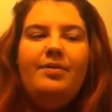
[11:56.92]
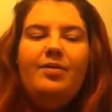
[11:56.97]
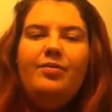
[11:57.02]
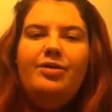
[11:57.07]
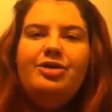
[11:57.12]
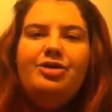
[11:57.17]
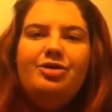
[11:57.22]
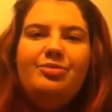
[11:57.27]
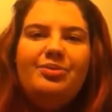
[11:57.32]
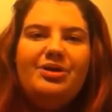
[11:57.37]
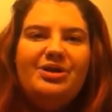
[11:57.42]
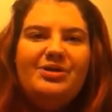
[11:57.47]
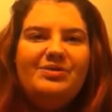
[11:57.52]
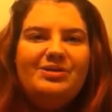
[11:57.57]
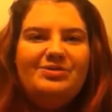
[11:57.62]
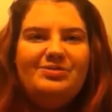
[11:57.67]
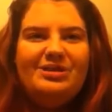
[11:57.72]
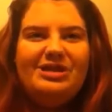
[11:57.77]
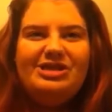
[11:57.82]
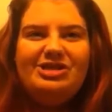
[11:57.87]
But when you're pregnant
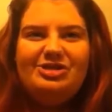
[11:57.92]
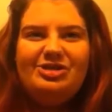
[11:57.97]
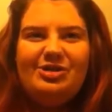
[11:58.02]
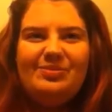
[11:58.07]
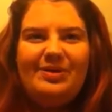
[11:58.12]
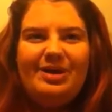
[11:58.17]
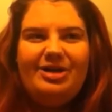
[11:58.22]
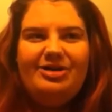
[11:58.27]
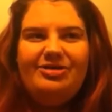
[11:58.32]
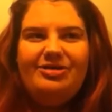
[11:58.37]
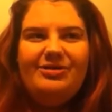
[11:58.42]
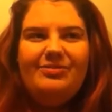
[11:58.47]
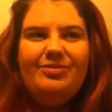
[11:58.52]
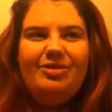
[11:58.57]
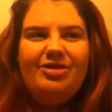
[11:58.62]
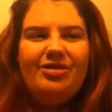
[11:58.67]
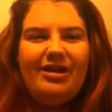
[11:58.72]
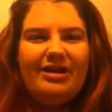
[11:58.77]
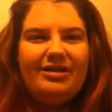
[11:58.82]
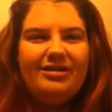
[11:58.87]
with twins, you're apparently
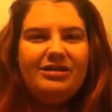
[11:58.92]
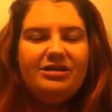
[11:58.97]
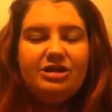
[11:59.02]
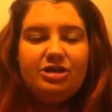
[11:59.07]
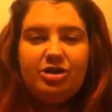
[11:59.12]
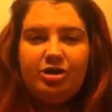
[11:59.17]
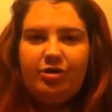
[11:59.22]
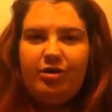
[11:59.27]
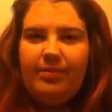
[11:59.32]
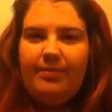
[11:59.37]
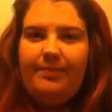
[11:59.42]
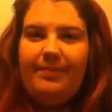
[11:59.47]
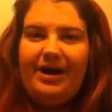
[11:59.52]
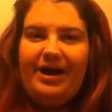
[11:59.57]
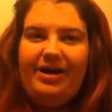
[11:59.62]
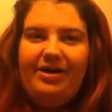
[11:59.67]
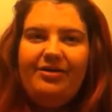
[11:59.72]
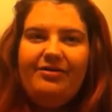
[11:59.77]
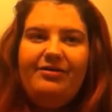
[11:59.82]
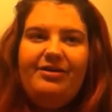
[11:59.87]
more likely to throw up
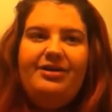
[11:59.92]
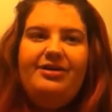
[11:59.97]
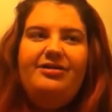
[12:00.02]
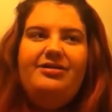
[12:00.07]
bile